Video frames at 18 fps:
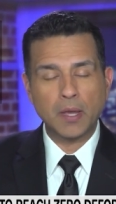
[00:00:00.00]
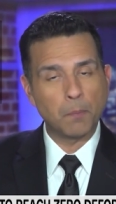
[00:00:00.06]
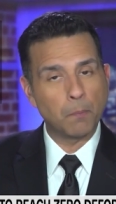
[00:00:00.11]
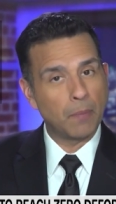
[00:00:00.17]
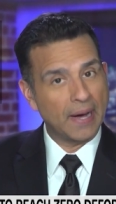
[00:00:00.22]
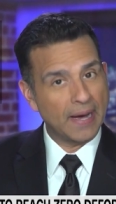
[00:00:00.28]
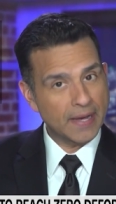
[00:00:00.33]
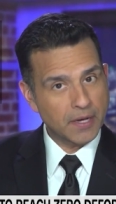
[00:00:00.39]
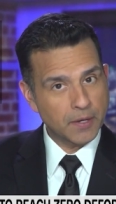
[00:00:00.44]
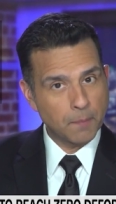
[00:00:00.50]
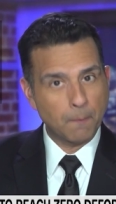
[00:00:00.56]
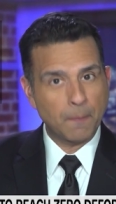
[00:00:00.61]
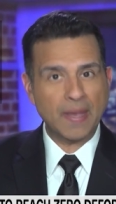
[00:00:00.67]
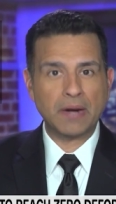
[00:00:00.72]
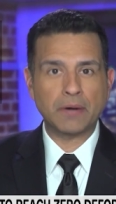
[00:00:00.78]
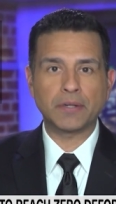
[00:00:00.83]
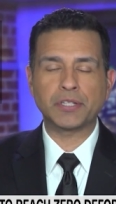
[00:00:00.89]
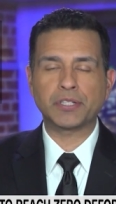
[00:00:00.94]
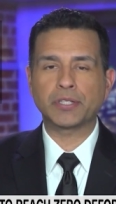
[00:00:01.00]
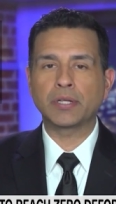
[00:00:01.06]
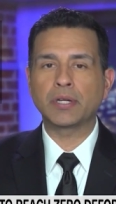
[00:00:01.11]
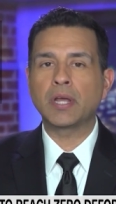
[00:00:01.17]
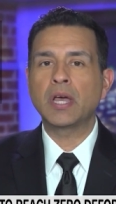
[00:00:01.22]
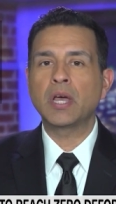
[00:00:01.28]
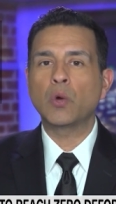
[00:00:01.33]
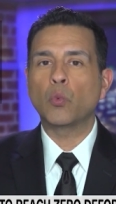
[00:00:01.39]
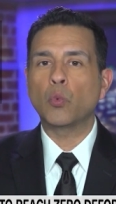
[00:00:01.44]
By
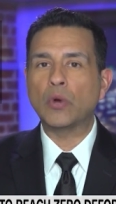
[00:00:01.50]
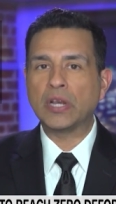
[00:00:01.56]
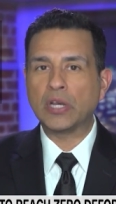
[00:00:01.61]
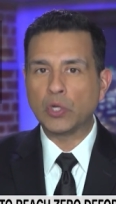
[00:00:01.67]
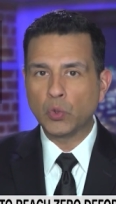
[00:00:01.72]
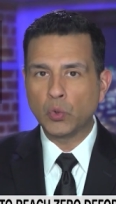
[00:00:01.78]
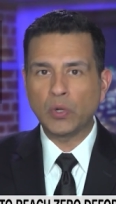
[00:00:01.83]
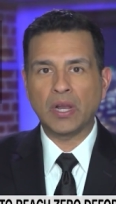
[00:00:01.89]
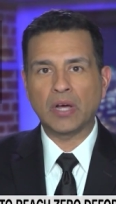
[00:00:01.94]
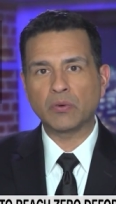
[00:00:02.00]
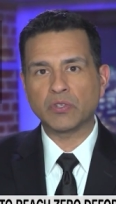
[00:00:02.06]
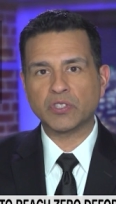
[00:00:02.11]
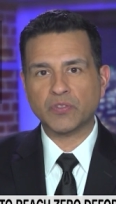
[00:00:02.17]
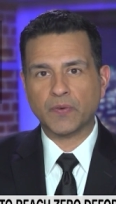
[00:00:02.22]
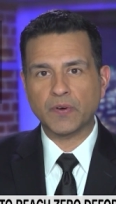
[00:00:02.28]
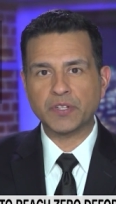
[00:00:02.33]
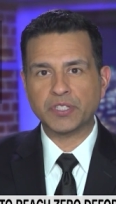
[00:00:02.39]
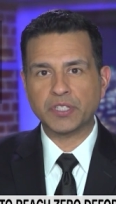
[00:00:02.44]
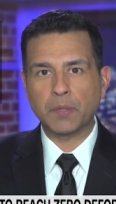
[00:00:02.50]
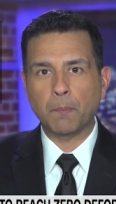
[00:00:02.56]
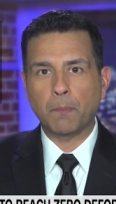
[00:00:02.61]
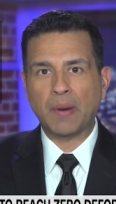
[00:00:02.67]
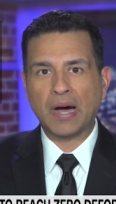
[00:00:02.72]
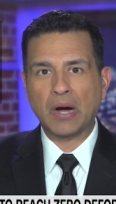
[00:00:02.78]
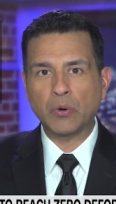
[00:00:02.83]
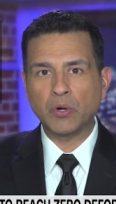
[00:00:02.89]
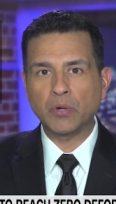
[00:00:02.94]
comparison, when Lula was first in
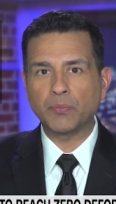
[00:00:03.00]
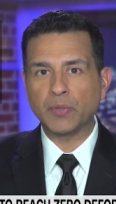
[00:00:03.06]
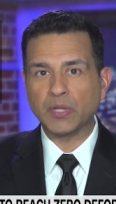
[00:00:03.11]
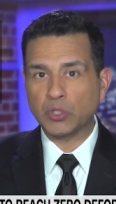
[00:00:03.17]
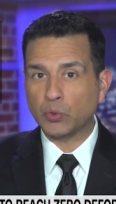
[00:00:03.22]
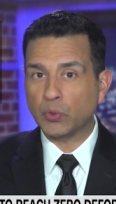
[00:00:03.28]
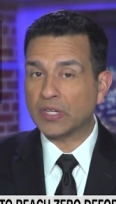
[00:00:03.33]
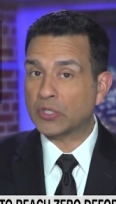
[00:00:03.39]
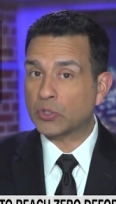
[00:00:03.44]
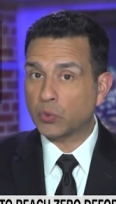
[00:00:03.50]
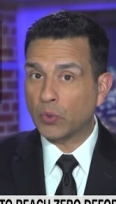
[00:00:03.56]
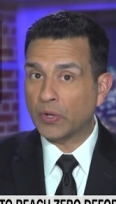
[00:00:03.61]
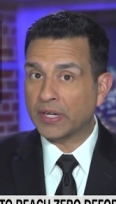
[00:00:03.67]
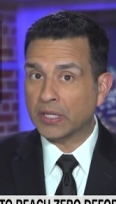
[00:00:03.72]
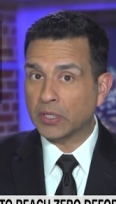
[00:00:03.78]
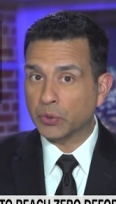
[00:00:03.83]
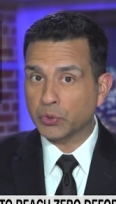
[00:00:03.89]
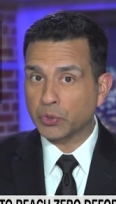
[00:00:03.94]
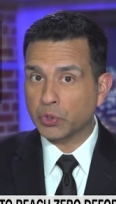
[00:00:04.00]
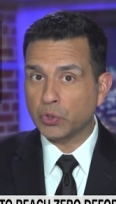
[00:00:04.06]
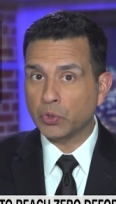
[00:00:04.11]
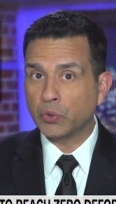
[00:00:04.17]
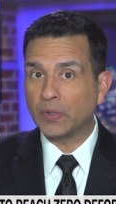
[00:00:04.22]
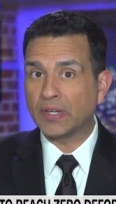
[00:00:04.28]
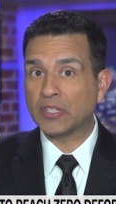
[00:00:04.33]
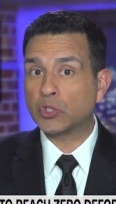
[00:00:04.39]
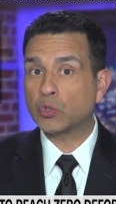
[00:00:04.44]
power between
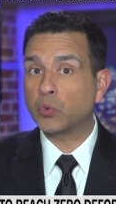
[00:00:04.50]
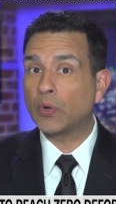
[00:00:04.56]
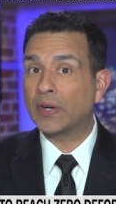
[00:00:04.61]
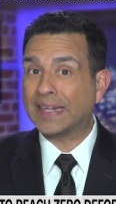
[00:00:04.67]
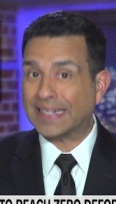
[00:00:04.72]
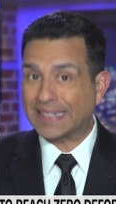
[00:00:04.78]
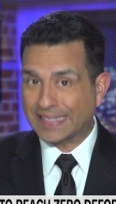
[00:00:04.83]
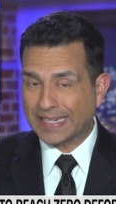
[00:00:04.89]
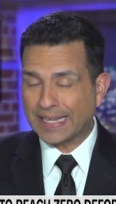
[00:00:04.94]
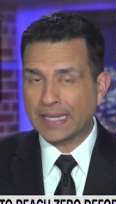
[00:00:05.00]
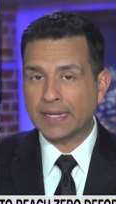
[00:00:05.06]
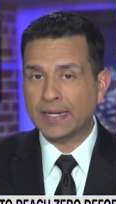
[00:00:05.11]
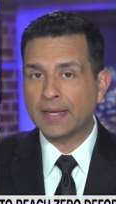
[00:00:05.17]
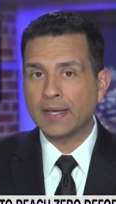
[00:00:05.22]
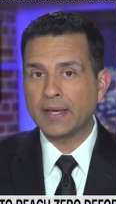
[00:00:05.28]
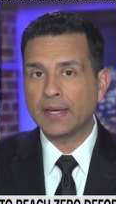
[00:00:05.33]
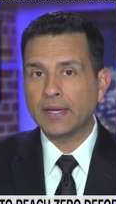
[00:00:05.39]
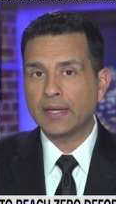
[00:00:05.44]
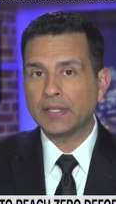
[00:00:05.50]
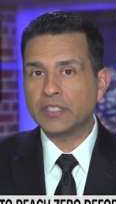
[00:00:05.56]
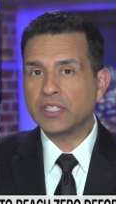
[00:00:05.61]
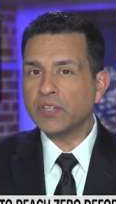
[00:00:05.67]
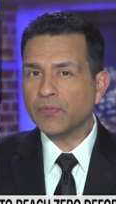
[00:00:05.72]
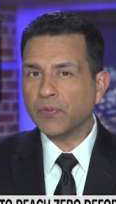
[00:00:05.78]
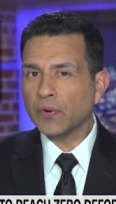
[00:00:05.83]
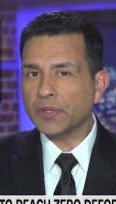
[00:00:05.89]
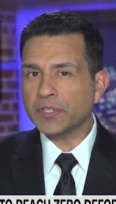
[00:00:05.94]
2002 and 2010,
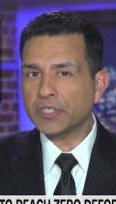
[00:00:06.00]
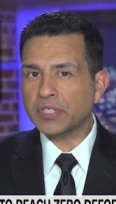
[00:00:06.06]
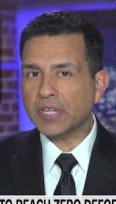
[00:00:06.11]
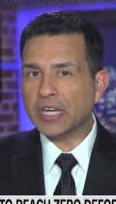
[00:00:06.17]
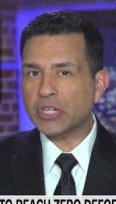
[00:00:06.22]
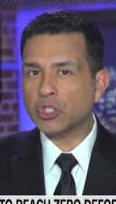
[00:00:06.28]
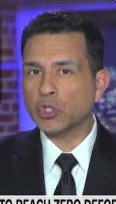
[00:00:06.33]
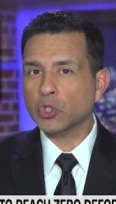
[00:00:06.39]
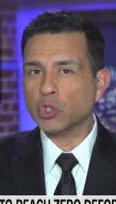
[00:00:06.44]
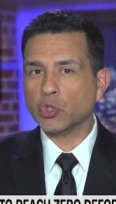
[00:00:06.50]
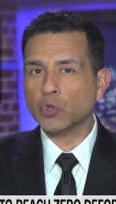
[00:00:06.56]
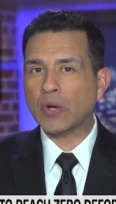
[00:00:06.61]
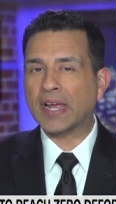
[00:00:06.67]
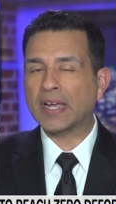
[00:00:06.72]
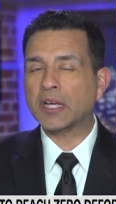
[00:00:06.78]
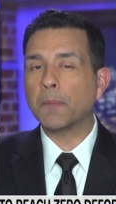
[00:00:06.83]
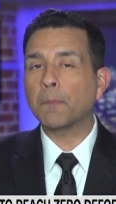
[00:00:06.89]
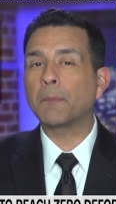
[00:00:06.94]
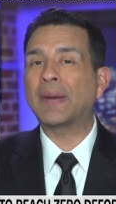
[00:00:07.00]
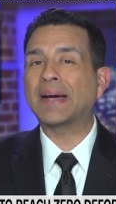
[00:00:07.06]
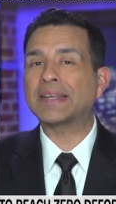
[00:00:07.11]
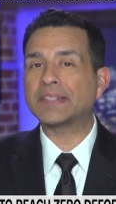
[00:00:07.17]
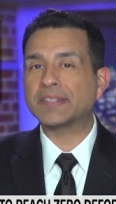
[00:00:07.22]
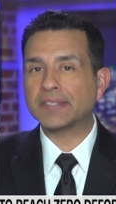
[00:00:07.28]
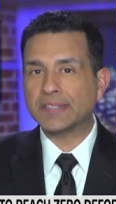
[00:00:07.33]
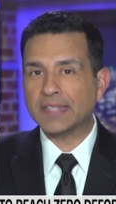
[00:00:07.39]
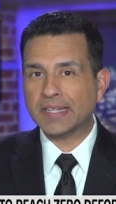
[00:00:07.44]
deforestation shrank
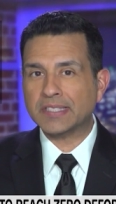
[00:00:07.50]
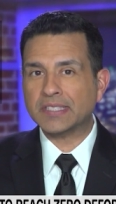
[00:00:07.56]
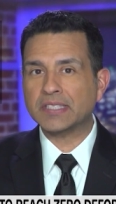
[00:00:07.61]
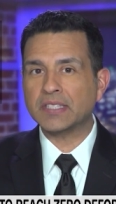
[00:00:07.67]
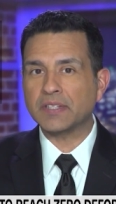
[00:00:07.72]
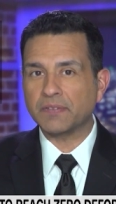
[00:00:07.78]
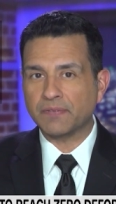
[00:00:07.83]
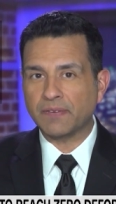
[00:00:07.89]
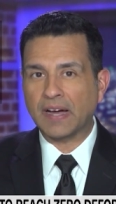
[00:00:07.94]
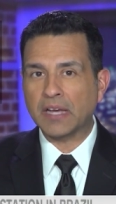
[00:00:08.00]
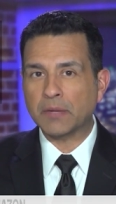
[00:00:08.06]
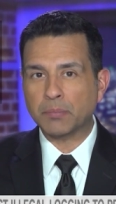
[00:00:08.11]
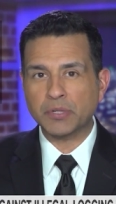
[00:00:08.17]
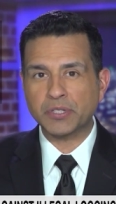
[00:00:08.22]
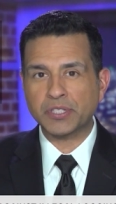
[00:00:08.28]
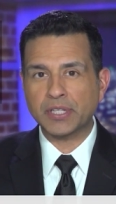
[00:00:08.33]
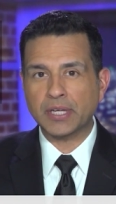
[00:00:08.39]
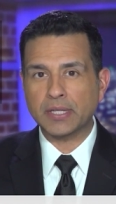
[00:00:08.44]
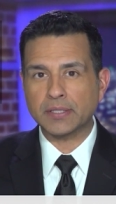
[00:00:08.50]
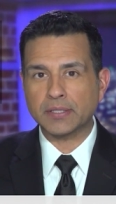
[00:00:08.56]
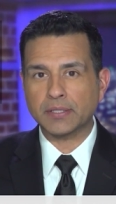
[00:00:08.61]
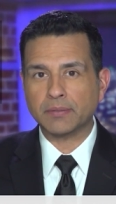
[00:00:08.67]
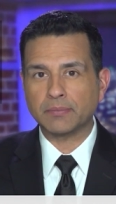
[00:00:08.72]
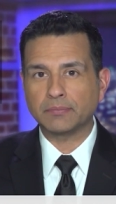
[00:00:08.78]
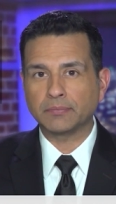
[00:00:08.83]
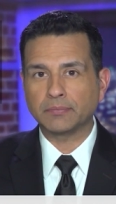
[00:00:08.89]
by 65 percent.